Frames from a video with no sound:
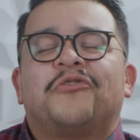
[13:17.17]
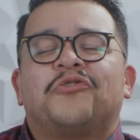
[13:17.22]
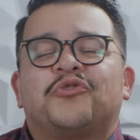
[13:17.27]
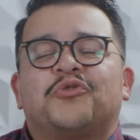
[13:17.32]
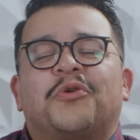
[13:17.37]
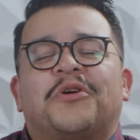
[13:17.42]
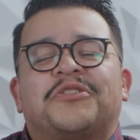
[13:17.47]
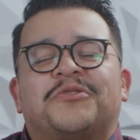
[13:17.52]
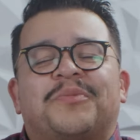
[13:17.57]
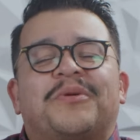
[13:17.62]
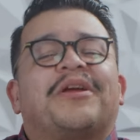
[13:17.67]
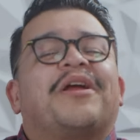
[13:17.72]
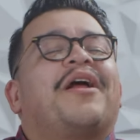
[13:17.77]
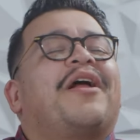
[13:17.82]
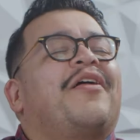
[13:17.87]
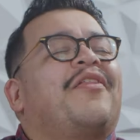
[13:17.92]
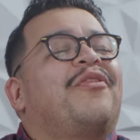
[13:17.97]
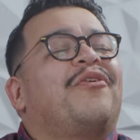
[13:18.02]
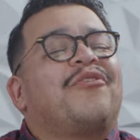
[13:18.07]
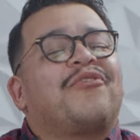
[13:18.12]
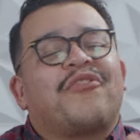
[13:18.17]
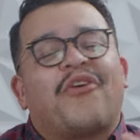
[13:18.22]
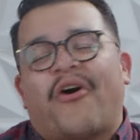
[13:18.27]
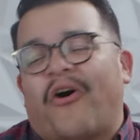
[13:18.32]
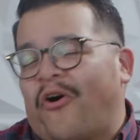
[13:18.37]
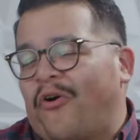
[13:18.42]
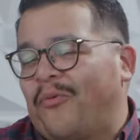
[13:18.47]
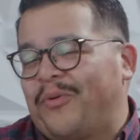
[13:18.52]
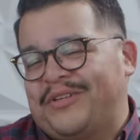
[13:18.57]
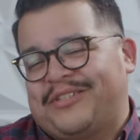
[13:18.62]
Trust me, there's
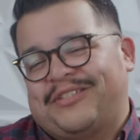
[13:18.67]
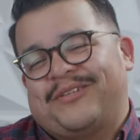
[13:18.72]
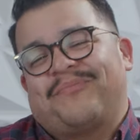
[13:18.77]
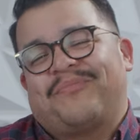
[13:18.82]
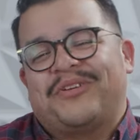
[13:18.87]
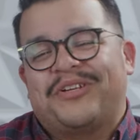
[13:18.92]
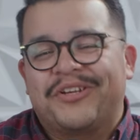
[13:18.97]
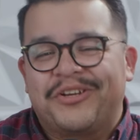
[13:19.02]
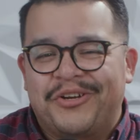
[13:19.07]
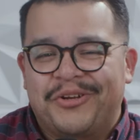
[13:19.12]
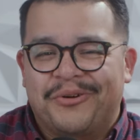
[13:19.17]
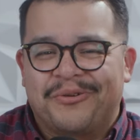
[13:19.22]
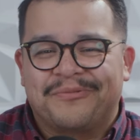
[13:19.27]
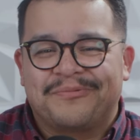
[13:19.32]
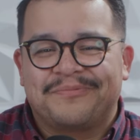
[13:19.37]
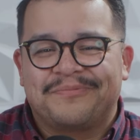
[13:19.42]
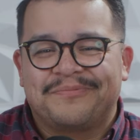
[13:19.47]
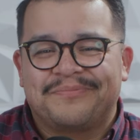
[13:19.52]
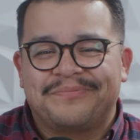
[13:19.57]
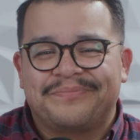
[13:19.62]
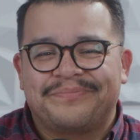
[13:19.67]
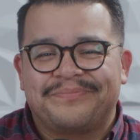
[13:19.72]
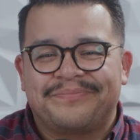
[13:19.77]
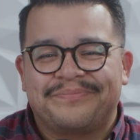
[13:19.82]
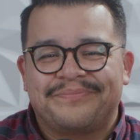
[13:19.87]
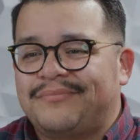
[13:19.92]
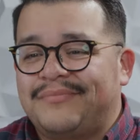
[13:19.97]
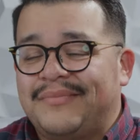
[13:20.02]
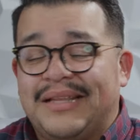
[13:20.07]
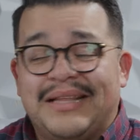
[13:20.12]
always something to do.
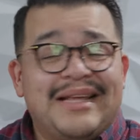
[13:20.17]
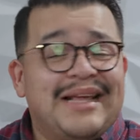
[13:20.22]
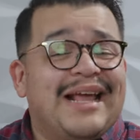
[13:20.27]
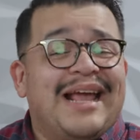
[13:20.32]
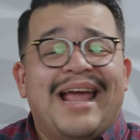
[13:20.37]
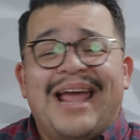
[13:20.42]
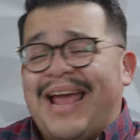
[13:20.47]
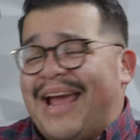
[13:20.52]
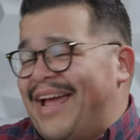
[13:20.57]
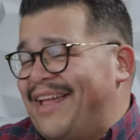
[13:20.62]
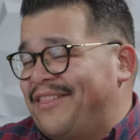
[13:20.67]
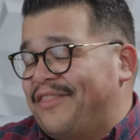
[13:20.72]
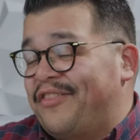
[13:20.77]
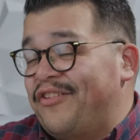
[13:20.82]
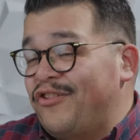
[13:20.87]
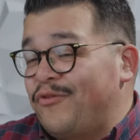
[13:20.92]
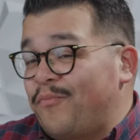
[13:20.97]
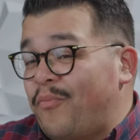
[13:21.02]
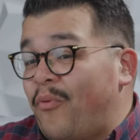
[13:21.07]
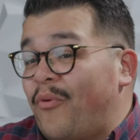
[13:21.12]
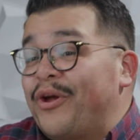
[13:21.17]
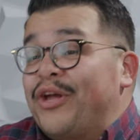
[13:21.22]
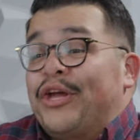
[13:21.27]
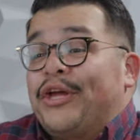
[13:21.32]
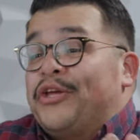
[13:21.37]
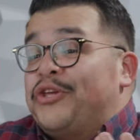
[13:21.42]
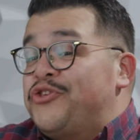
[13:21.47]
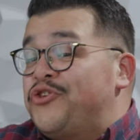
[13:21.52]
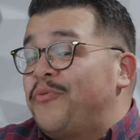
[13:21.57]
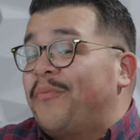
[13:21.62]
At this point,
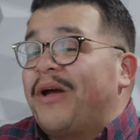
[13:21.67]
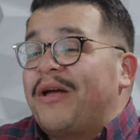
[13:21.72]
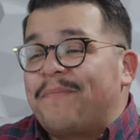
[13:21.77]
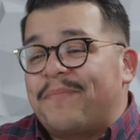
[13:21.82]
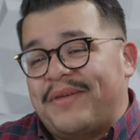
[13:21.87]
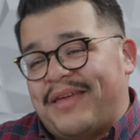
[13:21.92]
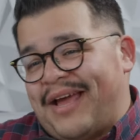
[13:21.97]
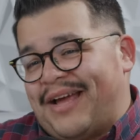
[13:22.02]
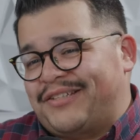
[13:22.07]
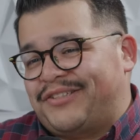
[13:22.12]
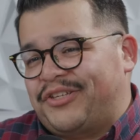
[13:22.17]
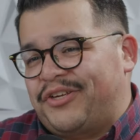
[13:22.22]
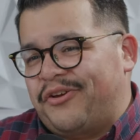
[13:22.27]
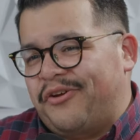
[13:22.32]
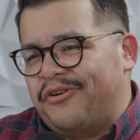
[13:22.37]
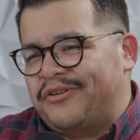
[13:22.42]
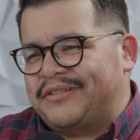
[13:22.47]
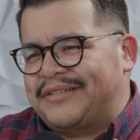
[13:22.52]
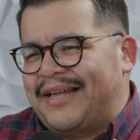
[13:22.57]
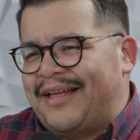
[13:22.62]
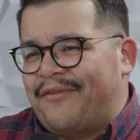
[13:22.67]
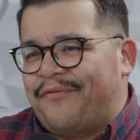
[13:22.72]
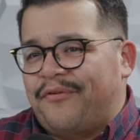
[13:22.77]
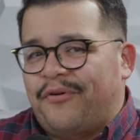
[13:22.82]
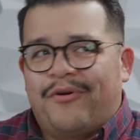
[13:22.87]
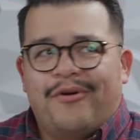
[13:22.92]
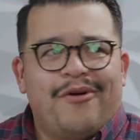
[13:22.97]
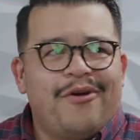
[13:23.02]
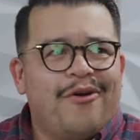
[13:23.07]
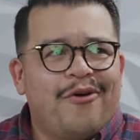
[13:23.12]
you might be asking yourself,
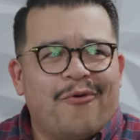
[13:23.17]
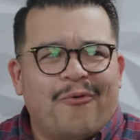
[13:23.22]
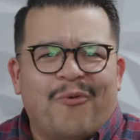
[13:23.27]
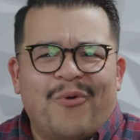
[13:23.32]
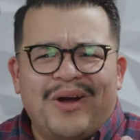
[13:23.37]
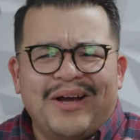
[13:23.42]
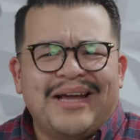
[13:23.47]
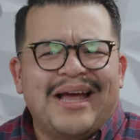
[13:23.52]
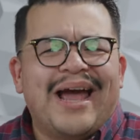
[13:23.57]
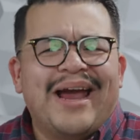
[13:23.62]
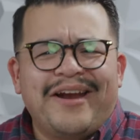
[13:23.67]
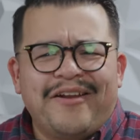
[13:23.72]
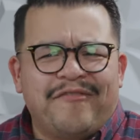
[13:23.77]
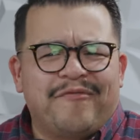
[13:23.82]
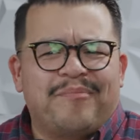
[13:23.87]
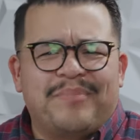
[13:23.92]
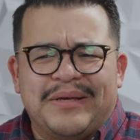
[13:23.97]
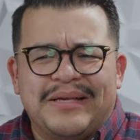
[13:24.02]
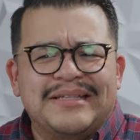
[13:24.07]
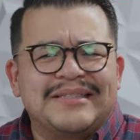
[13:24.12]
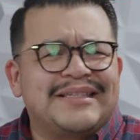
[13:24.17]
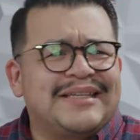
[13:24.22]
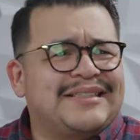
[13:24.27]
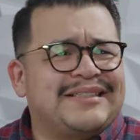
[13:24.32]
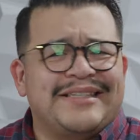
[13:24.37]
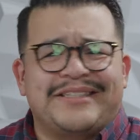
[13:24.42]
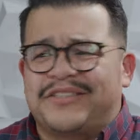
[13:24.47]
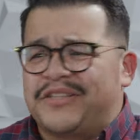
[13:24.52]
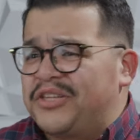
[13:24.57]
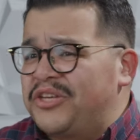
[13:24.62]
what kind of
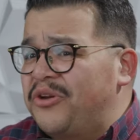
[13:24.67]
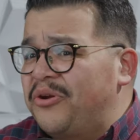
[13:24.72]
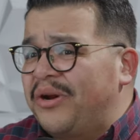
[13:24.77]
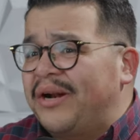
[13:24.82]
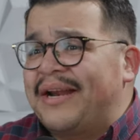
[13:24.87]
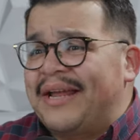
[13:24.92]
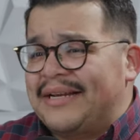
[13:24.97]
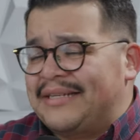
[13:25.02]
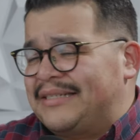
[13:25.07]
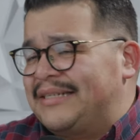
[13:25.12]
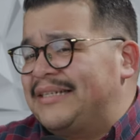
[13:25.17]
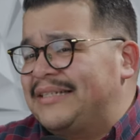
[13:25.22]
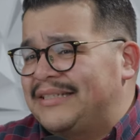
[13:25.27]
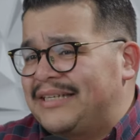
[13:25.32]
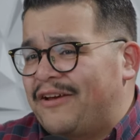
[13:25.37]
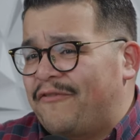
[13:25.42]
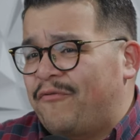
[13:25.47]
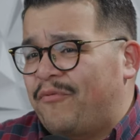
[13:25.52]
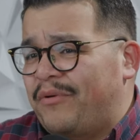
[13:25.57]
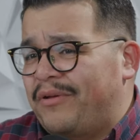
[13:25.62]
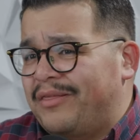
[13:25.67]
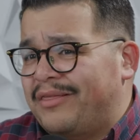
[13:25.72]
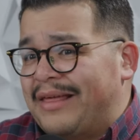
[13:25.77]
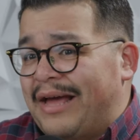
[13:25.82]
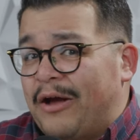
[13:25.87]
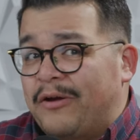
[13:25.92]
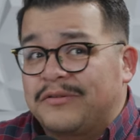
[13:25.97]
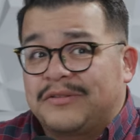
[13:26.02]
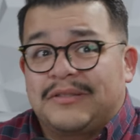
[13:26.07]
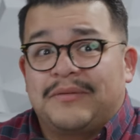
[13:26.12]
business is the Uninet DTF
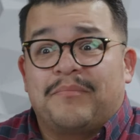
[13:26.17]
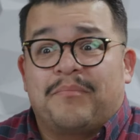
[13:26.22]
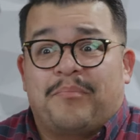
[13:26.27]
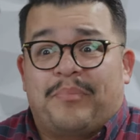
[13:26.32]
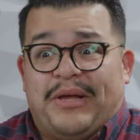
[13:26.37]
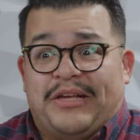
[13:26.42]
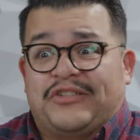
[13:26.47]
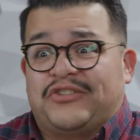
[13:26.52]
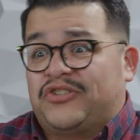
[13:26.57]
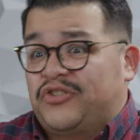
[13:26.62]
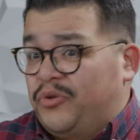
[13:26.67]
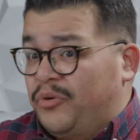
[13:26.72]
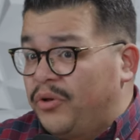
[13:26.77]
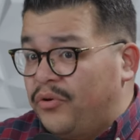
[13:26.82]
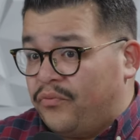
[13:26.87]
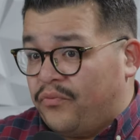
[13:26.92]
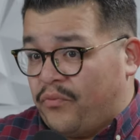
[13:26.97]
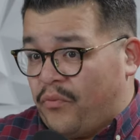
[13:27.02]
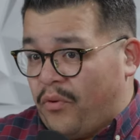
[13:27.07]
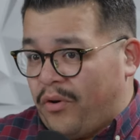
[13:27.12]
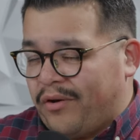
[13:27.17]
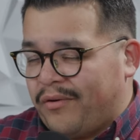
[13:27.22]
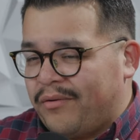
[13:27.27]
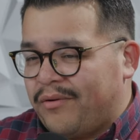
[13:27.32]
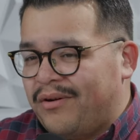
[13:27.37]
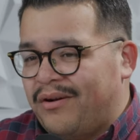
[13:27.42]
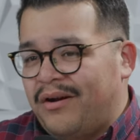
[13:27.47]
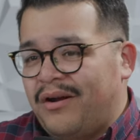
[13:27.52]
1000 best suited for?